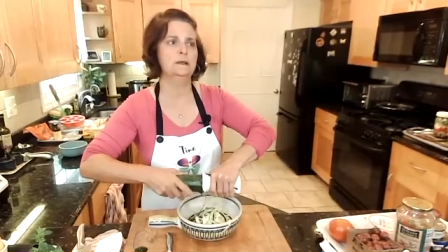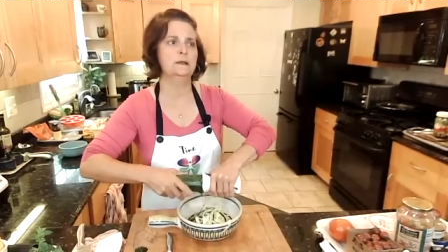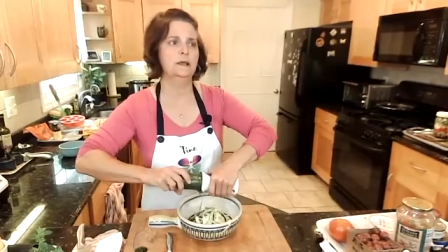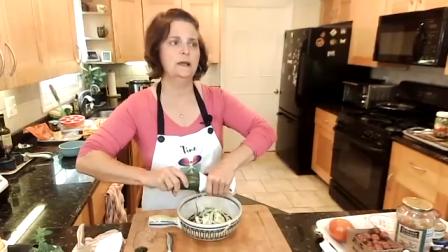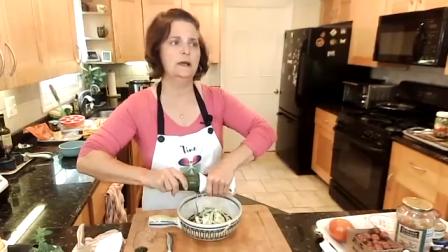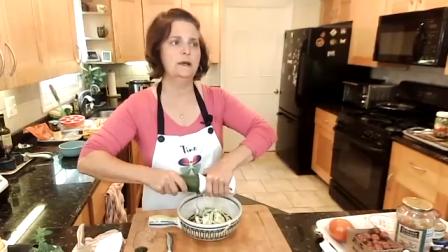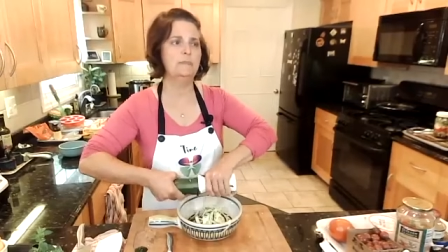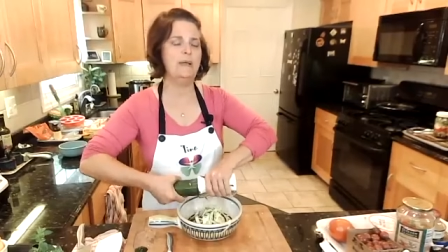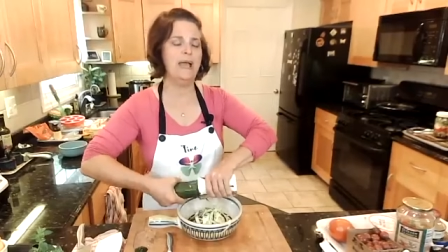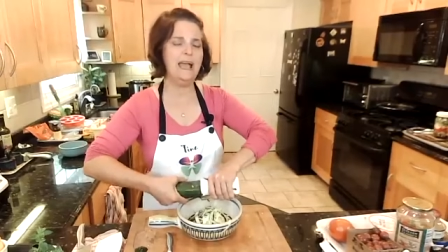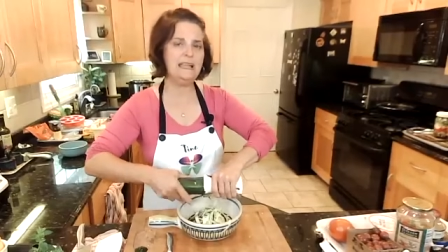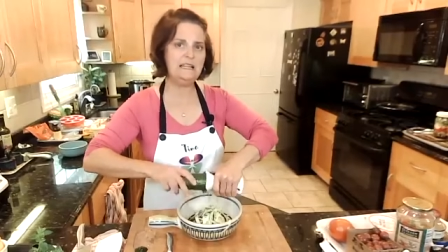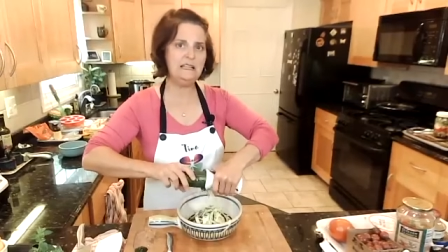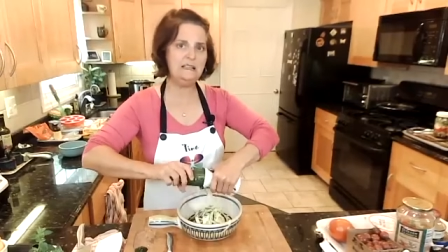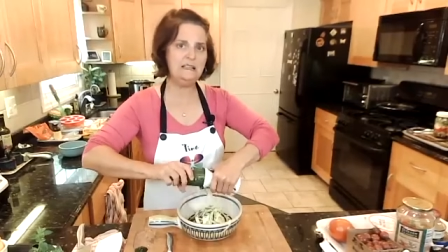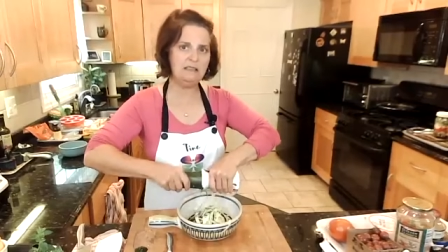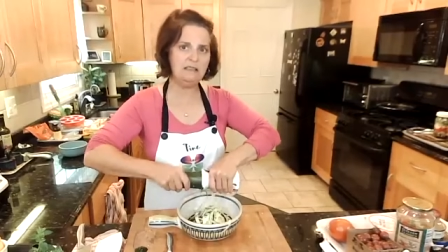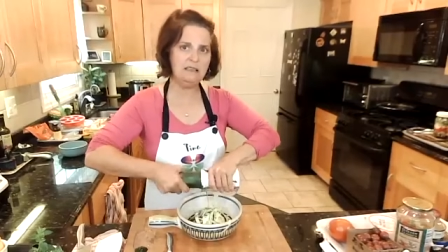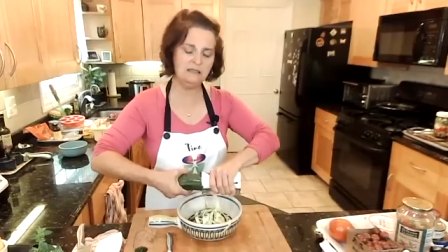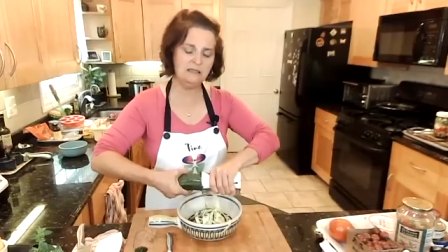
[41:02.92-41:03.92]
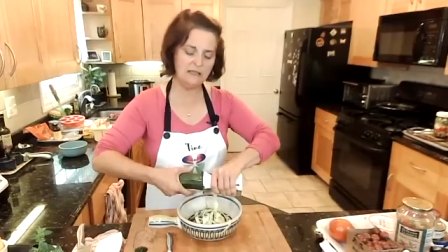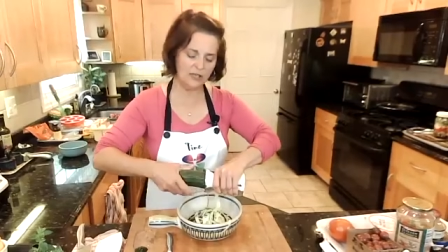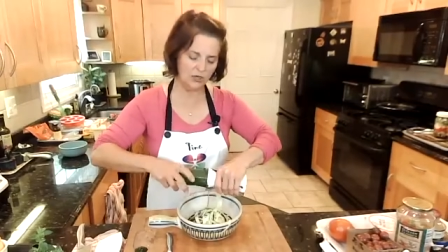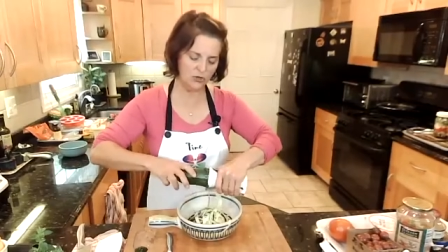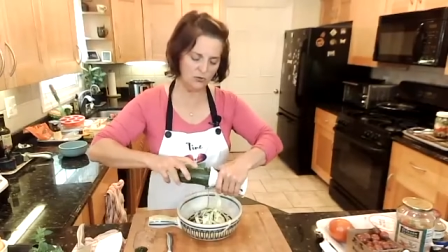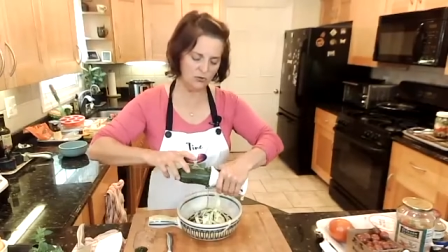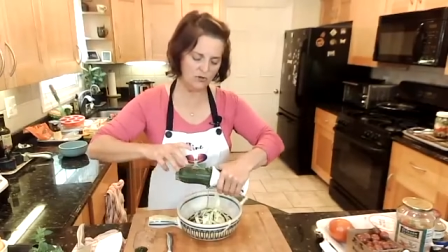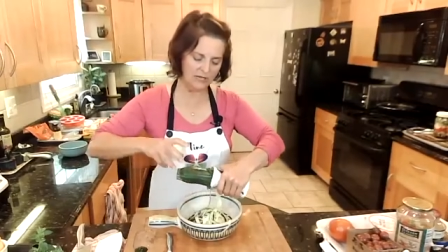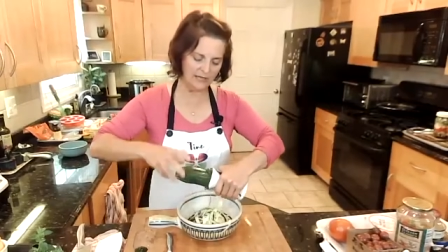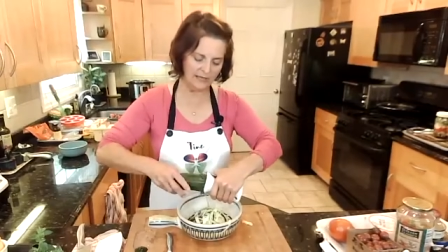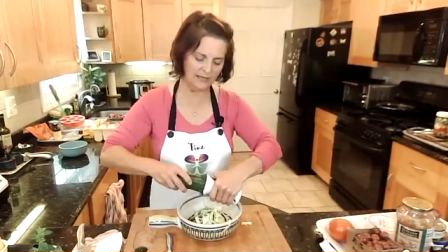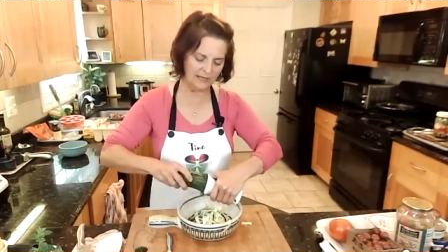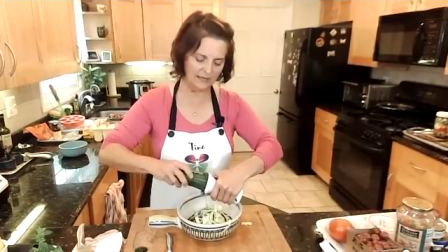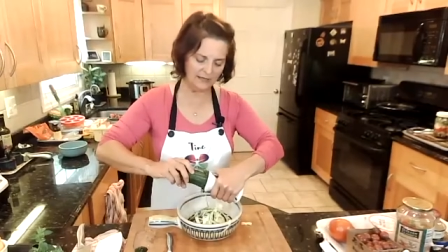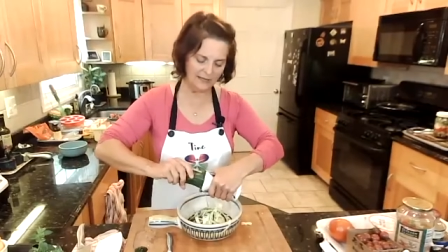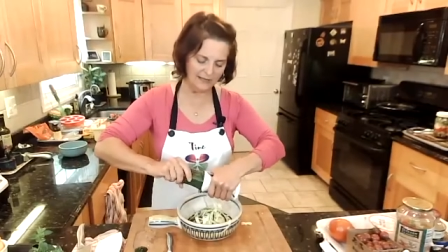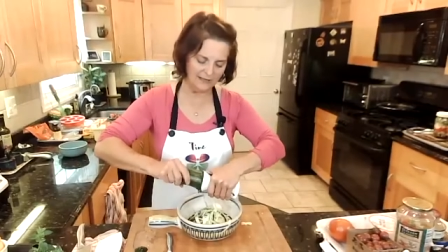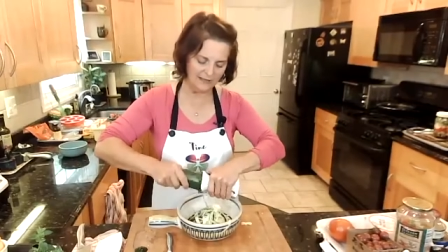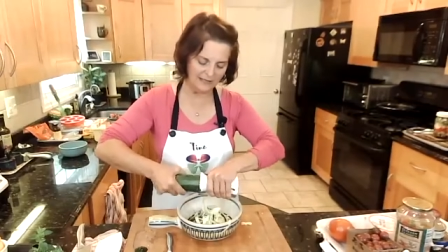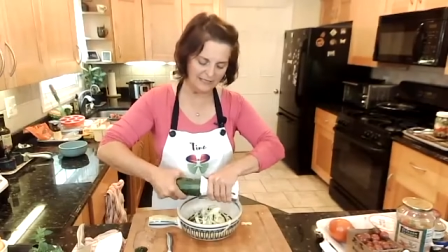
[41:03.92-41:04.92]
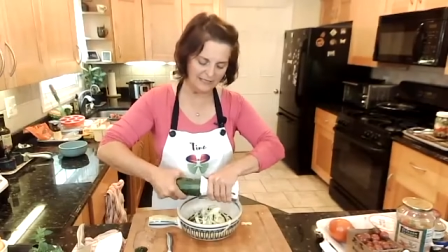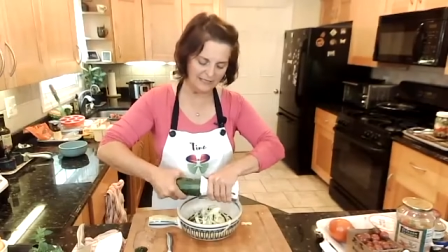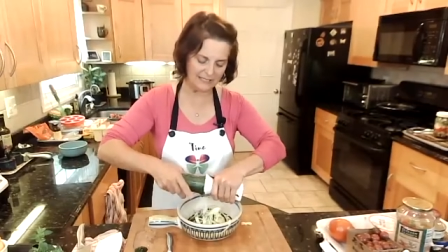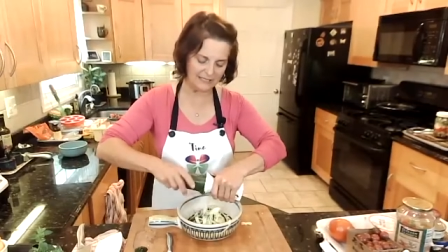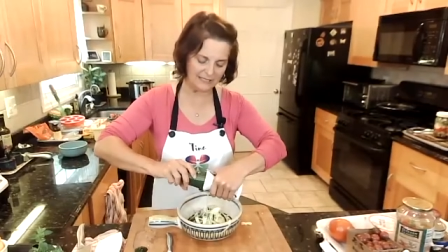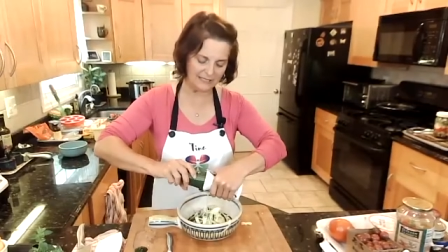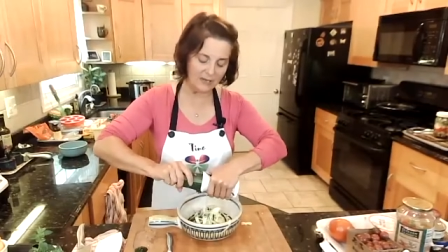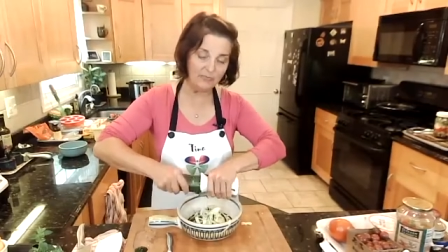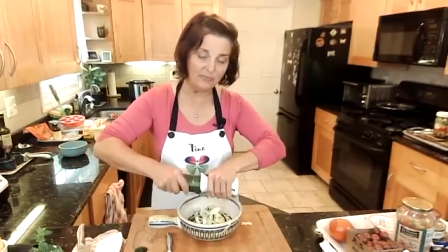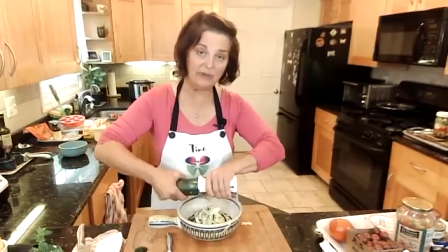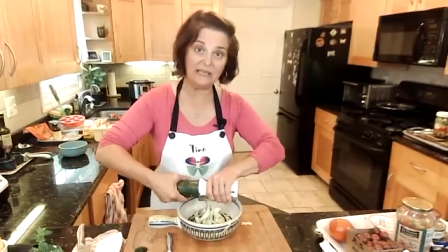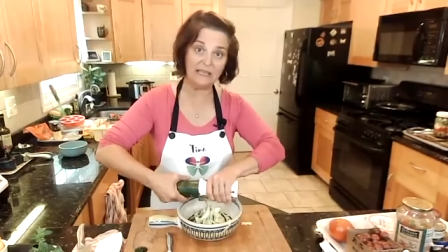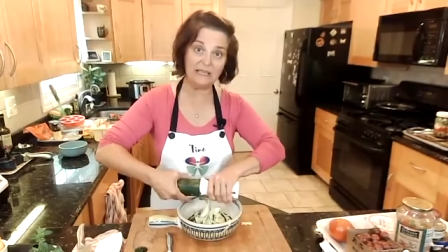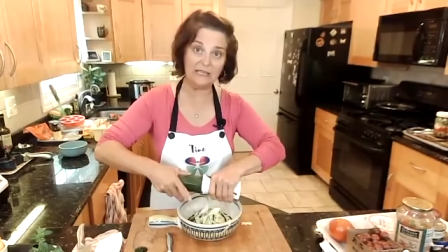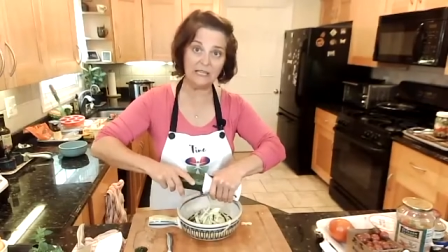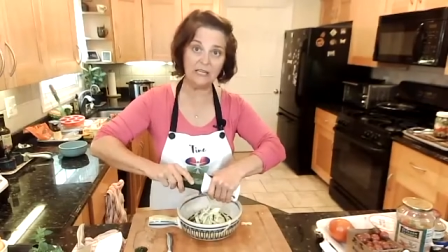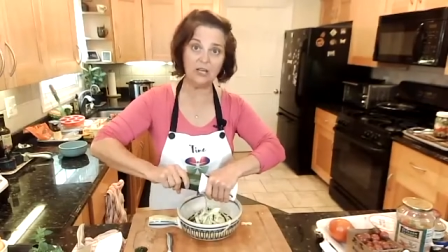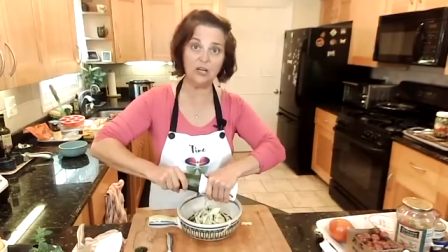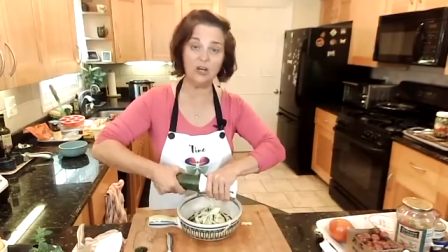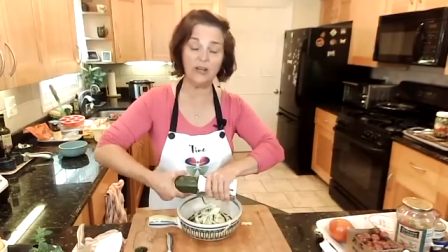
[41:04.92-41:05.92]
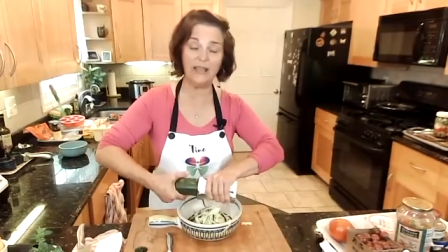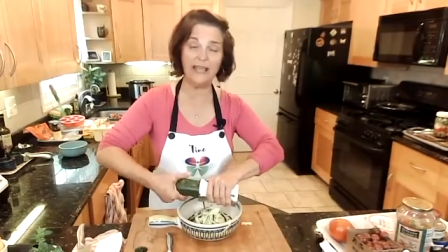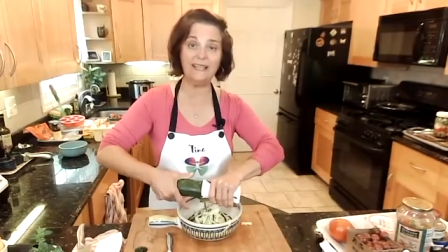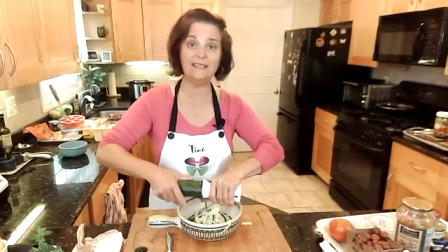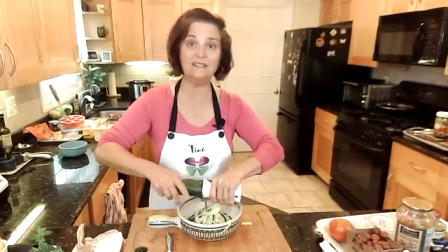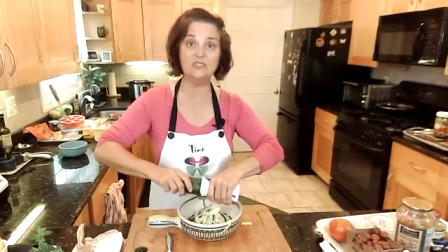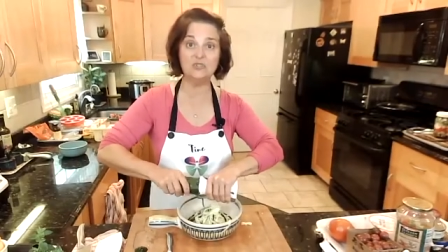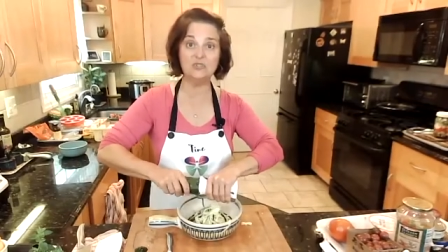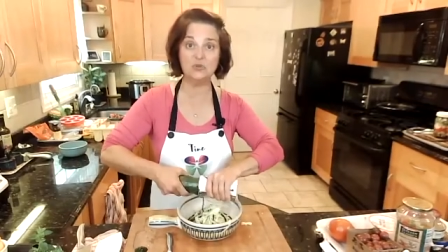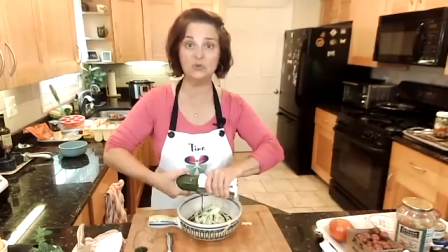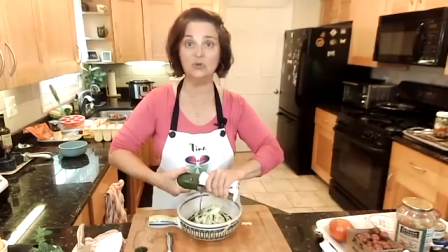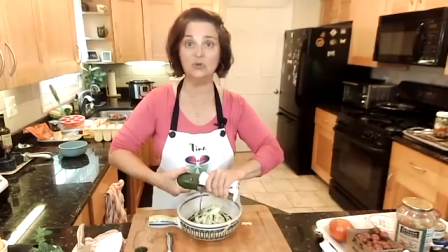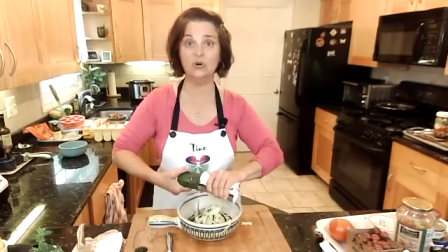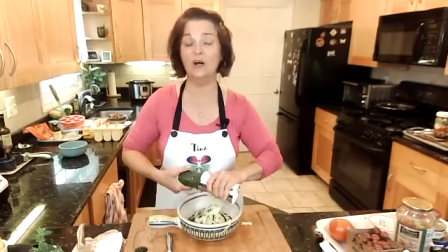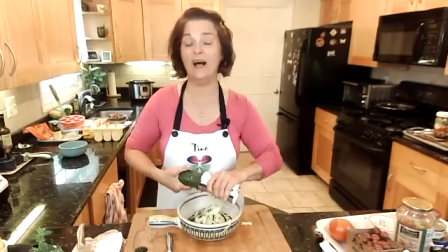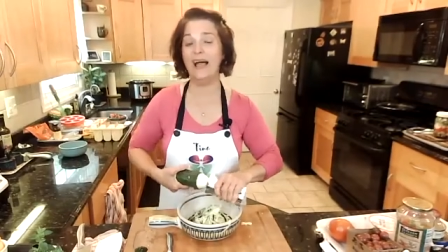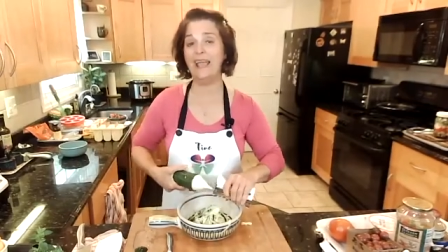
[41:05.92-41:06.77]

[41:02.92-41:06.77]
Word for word: Anything that you can slip in here and zoodle.